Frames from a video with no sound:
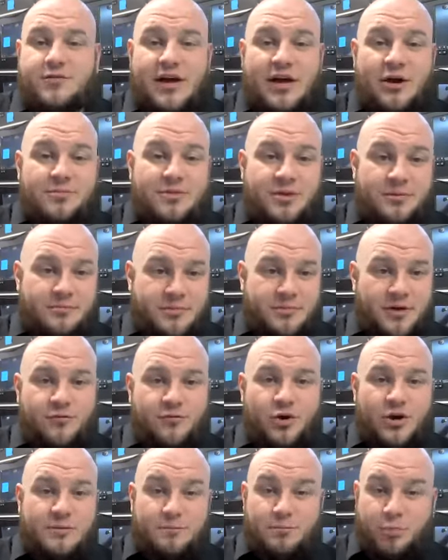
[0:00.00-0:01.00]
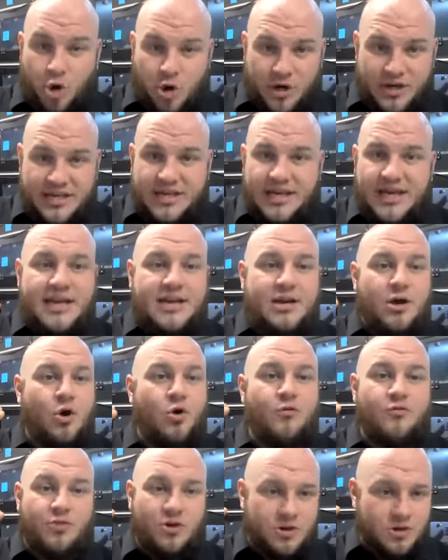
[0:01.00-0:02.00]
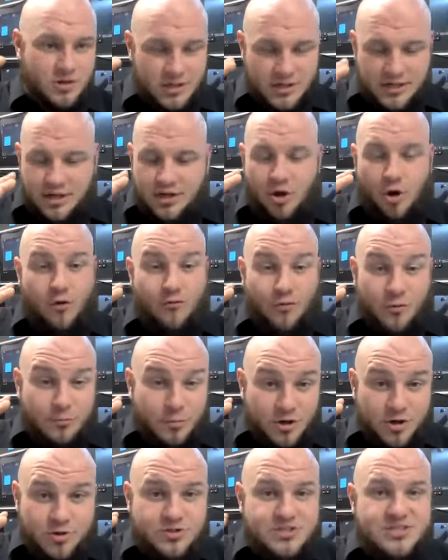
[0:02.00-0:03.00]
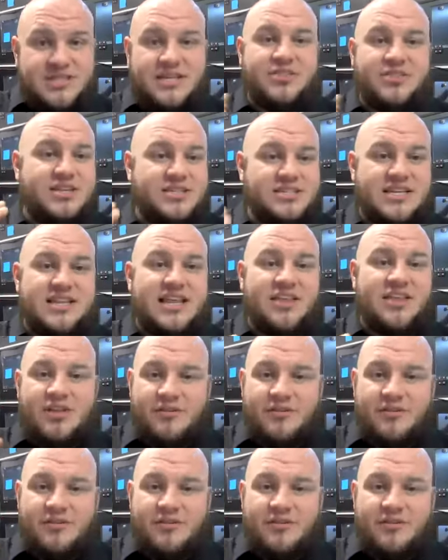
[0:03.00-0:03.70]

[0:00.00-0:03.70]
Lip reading: help them avoid burning and overproducing and things like that.